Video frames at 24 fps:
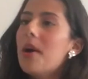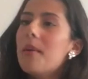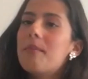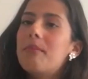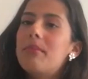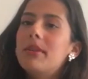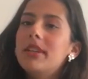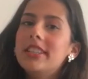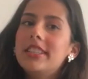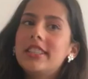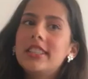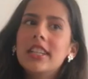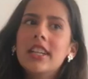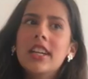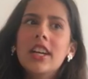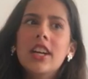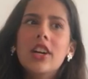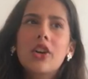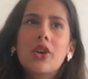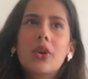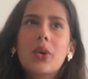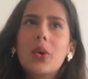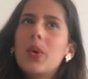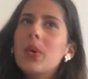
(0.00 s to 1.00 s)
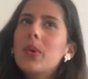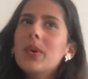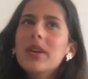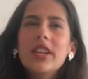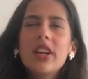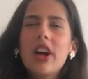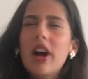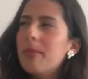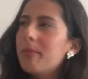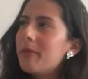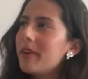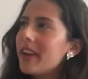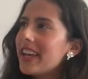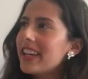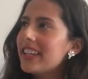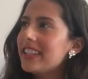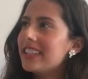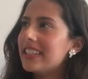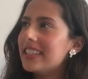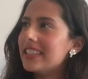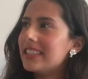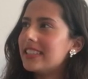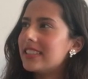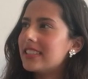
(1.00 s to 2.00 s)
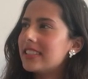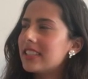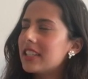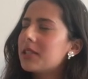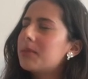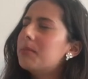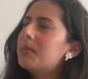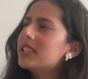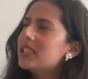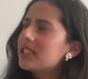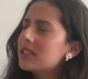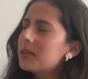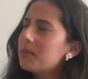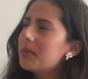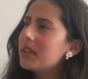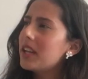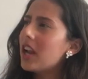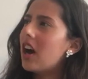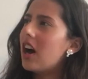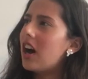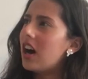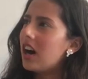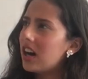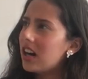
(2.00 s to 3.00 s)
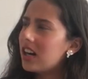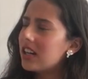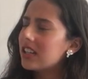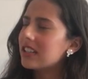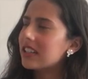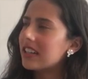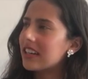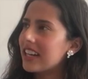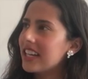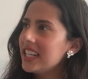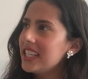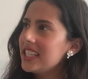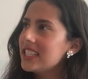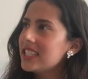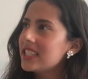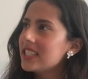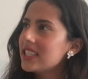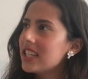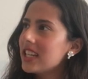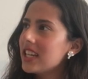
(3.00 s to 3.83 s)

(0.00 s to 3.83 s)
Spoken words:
But growing up like this, it must have been hard, right?